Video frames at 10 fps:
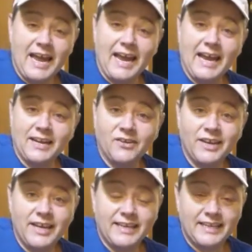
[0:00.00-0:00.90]
And go
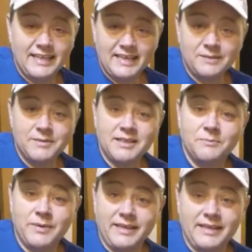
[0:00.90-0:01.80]
ahead and get him in
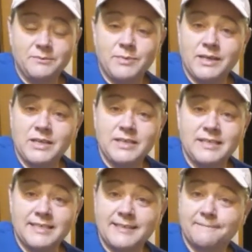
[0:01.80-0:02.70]
the bed
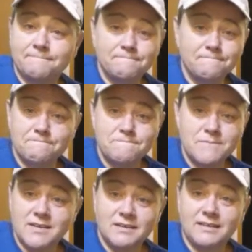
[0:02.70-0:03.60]
because
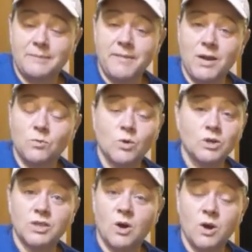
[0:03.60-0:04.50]
that man
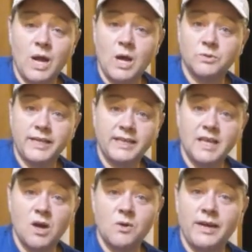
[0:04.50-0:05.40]
works hard all day
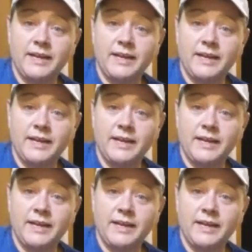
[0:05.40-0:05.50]
long.